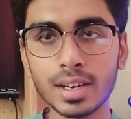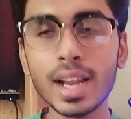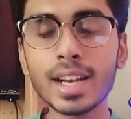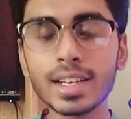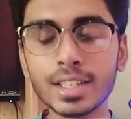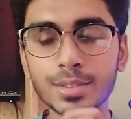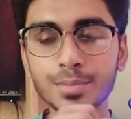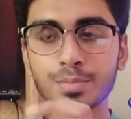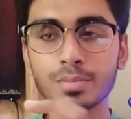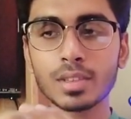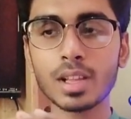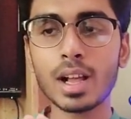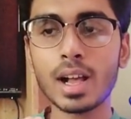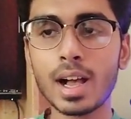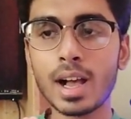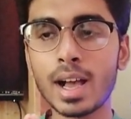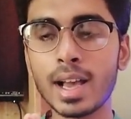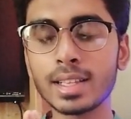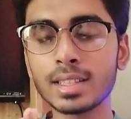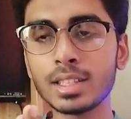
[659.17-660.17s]
right?
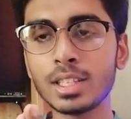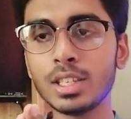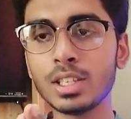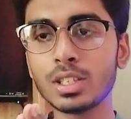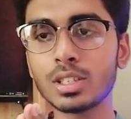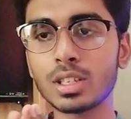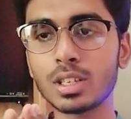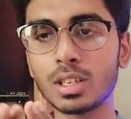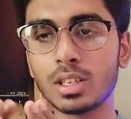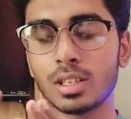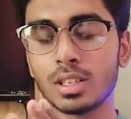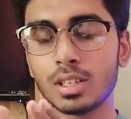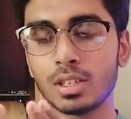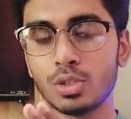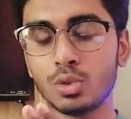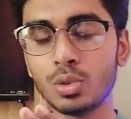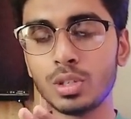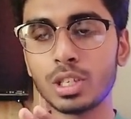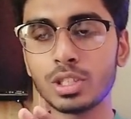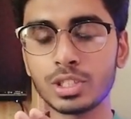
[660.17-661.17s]
I think
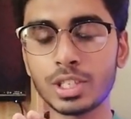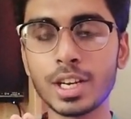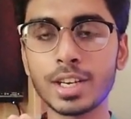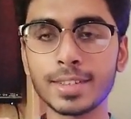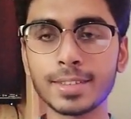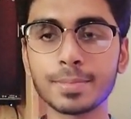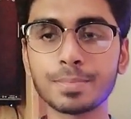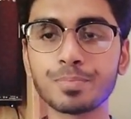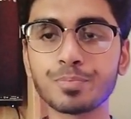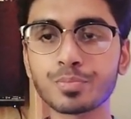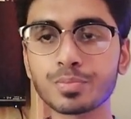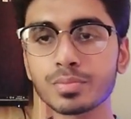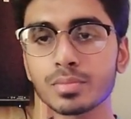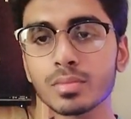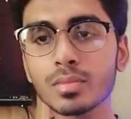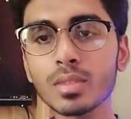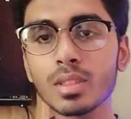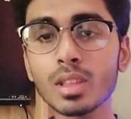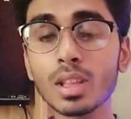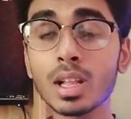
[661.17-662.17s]
you understand.
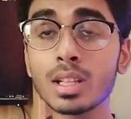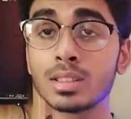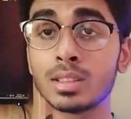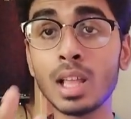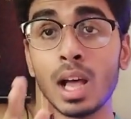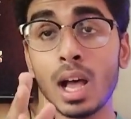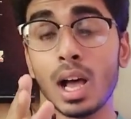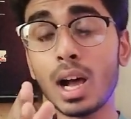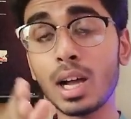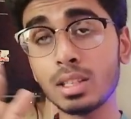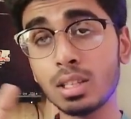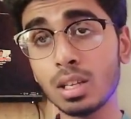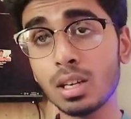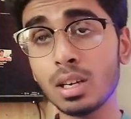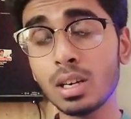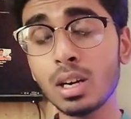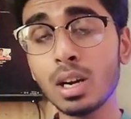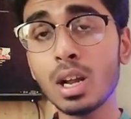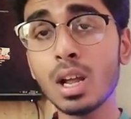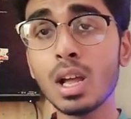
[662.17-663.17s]
The
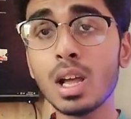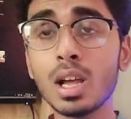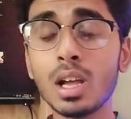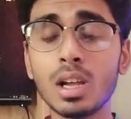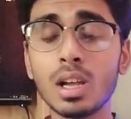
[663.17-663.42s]
other